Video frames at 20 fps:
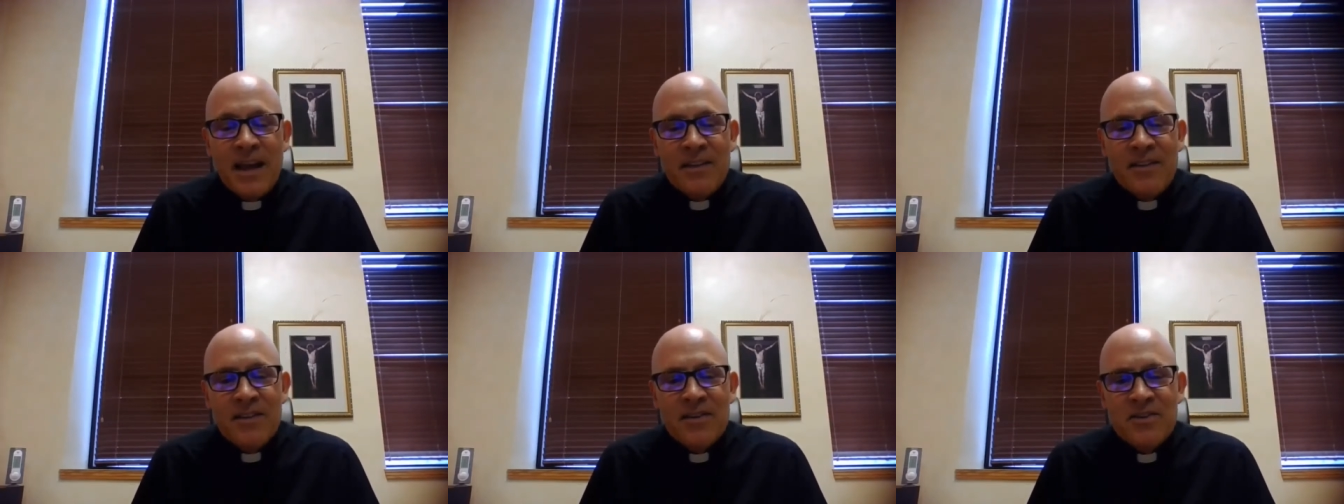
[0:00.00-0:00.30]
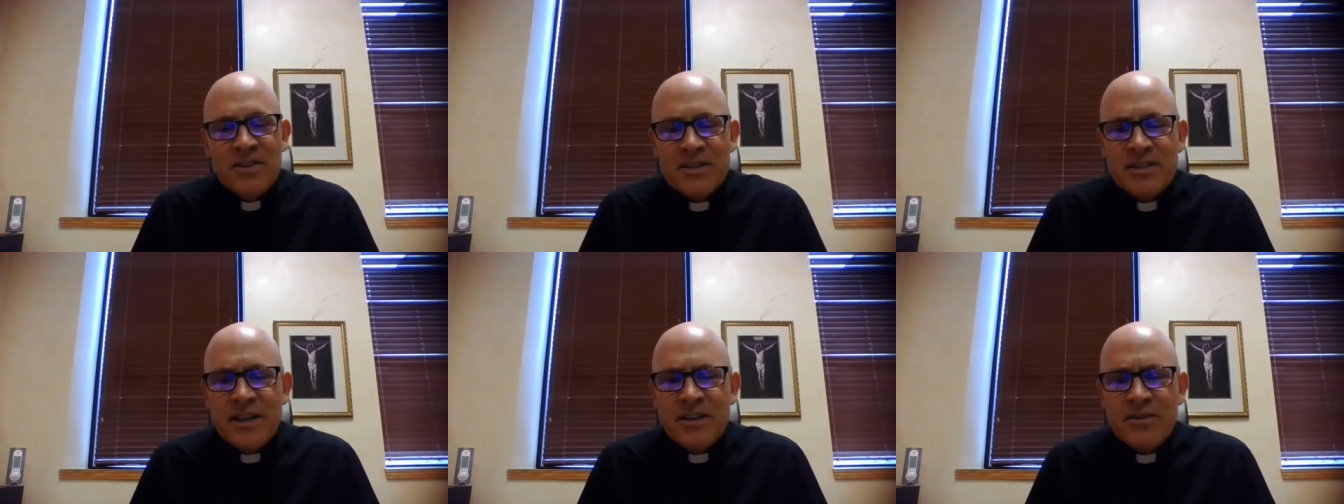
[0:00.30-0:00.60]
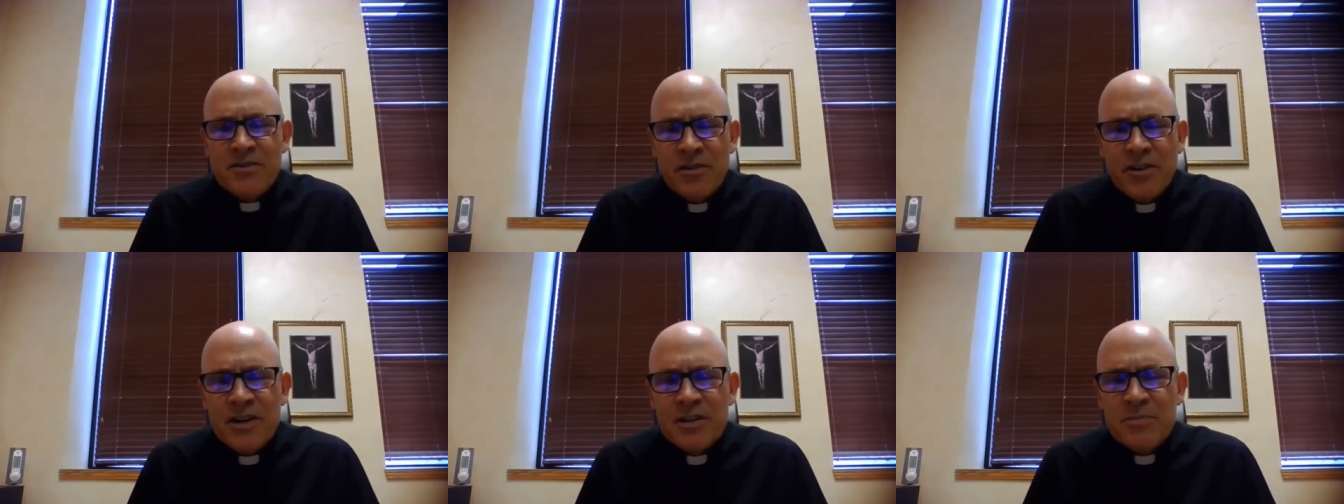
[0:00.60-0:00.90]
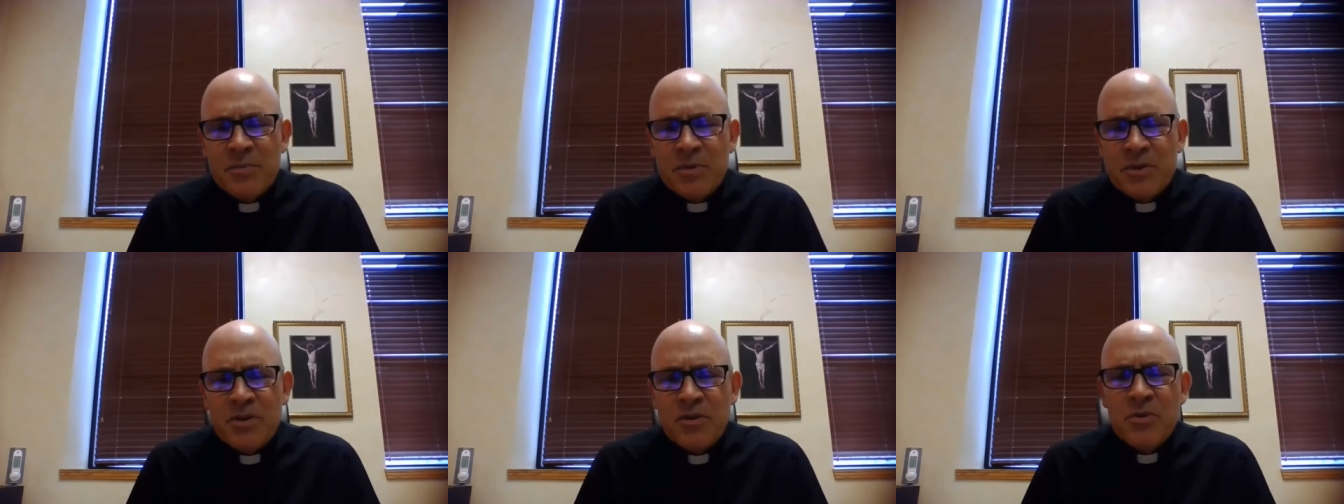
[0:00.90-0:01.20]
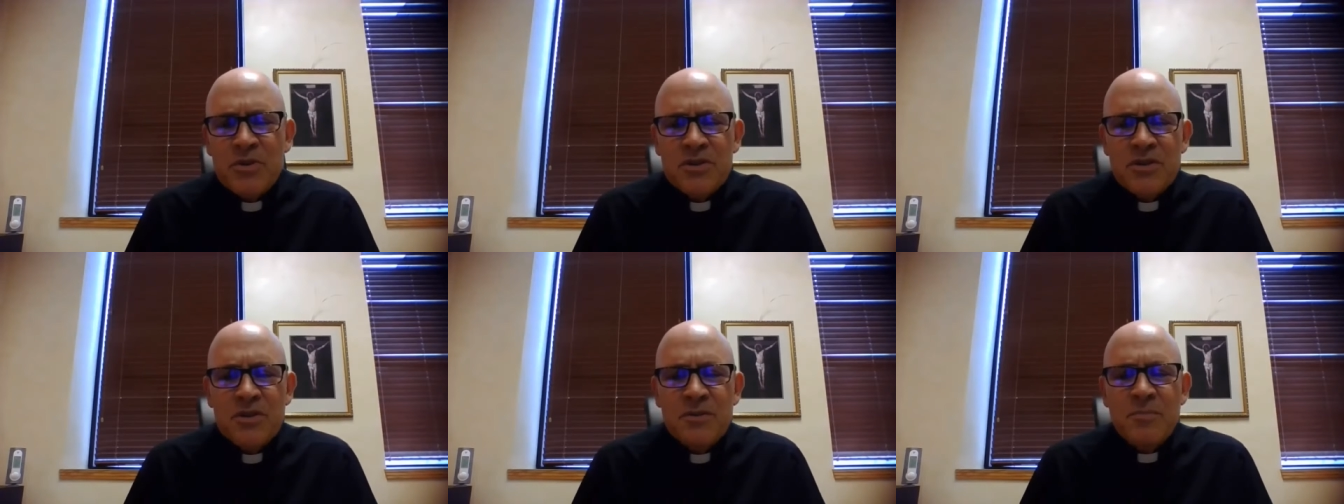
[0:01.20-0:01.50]
And then she said to her husband, you know,
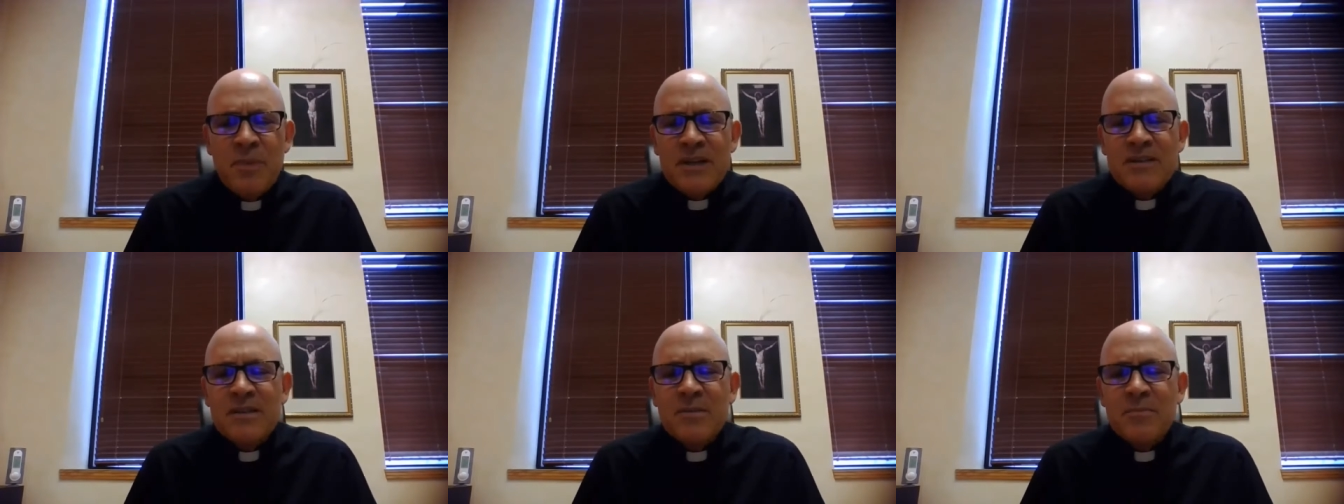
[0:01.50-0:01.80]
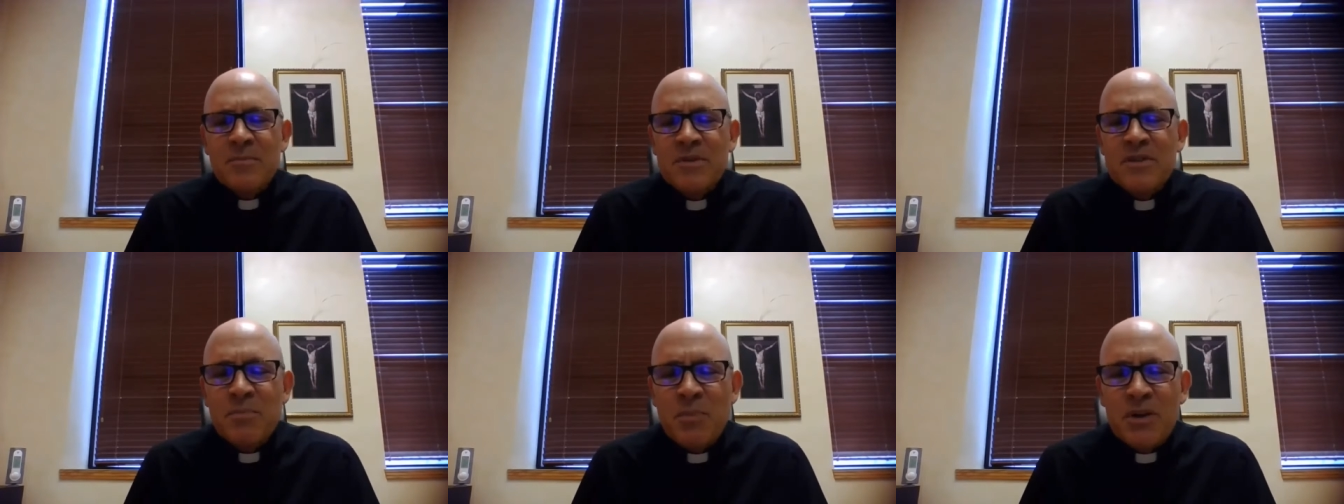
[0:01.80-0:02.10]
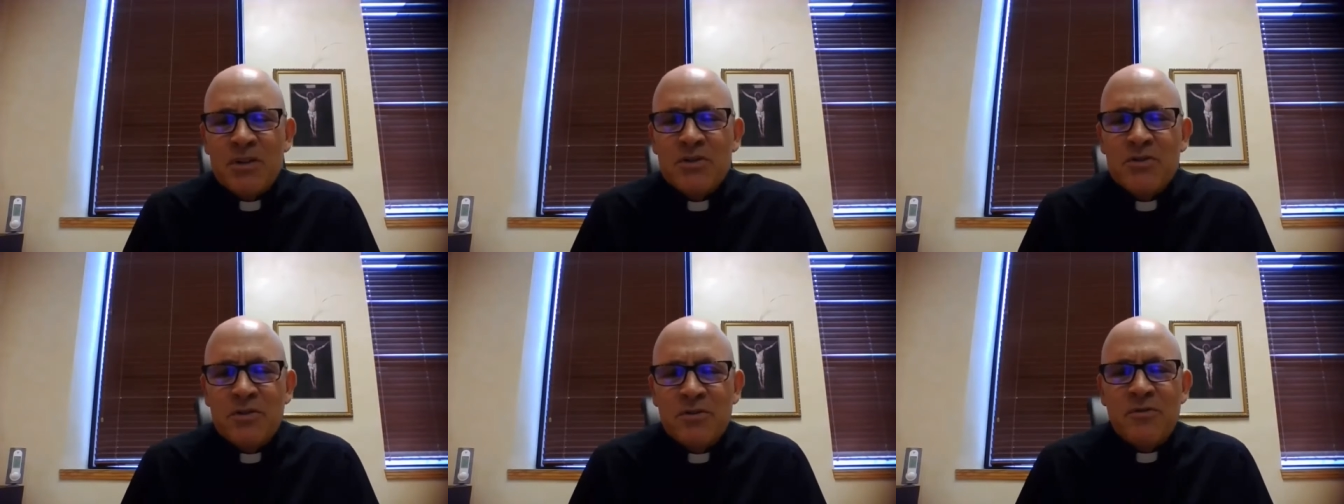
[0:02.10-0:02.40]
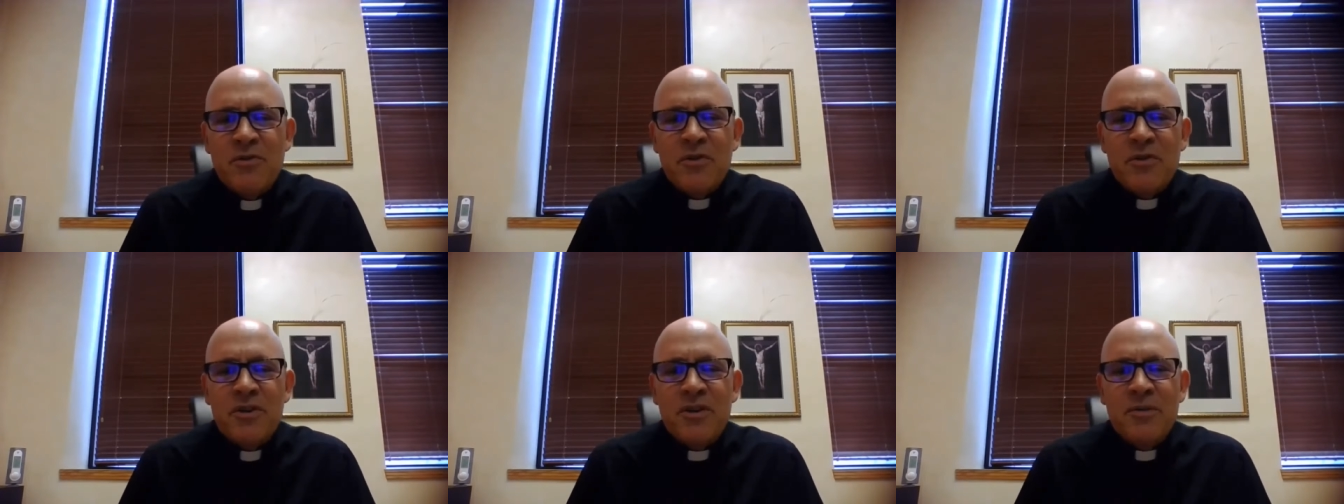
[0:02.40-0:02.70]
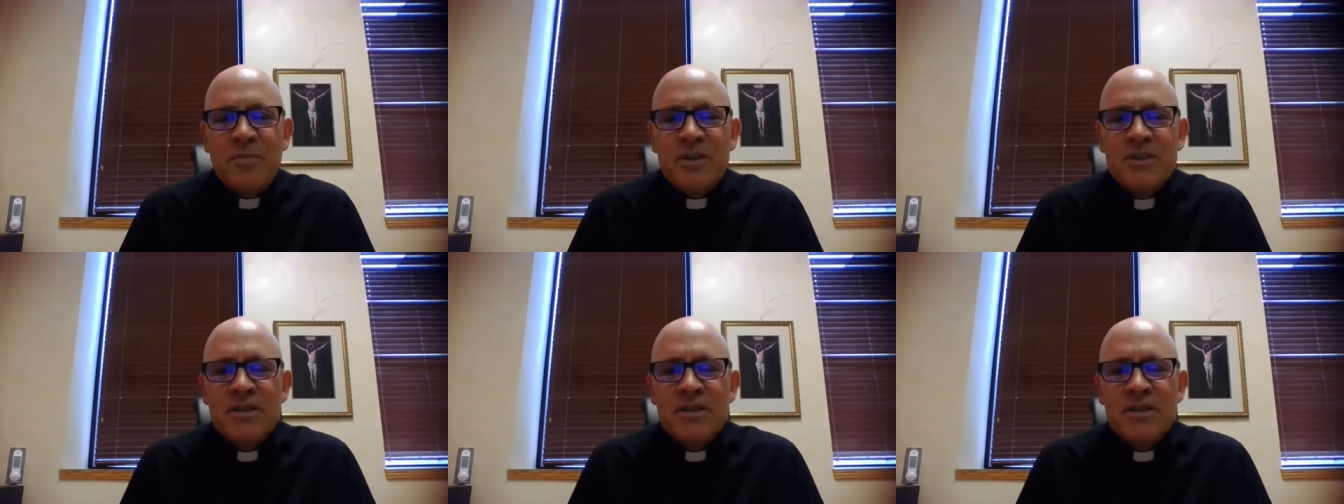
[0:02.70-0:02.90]
we should make something special for him.